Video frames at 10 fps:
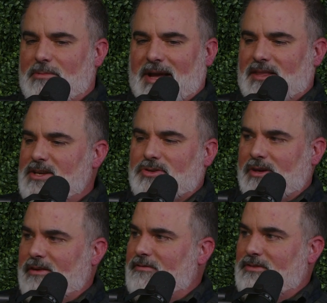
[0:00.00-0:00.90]
about the
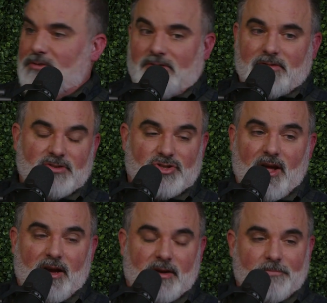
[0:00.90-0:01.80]
history of
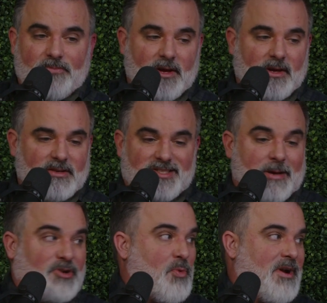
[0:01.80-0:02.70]
uh,
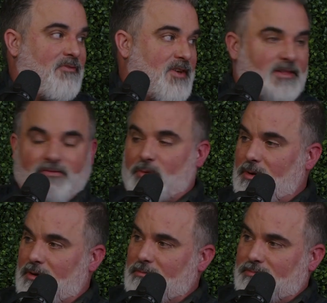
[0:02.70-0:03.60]
December 25th
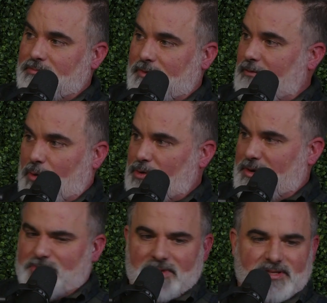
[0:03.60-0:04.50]
for for
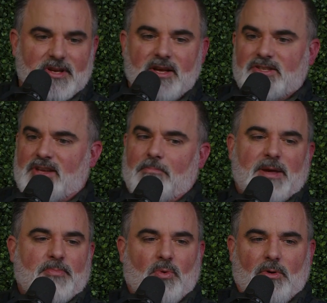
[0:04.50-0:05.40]
Christmas. Some
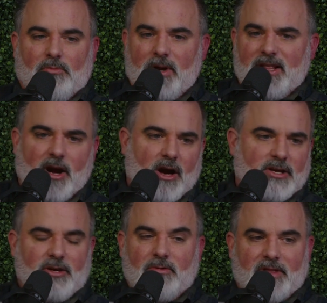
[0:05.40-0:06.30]
people will really
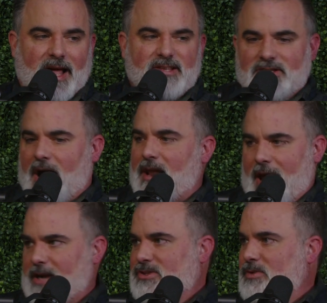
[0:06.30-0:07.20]
argue, well, that's not
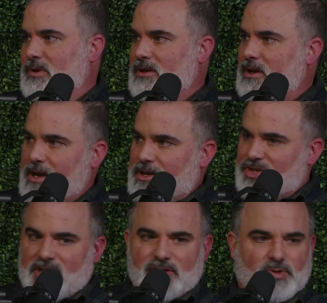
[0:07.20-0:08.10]
actually when
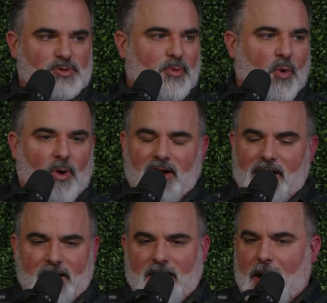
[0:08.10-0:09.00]
Jesus was born,
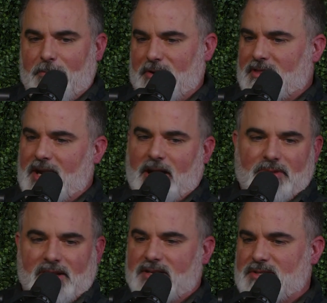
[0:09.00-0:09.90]
and it got put there
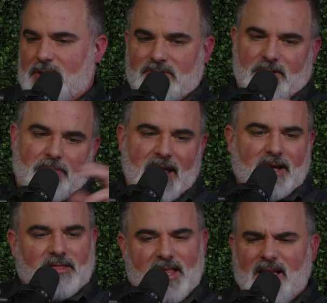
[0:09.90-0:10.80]
because there was a
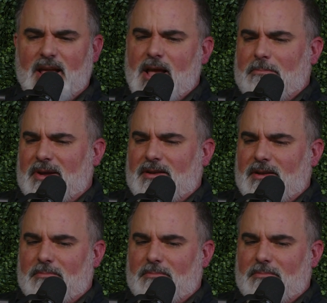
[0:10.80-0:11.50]
pagan thing. But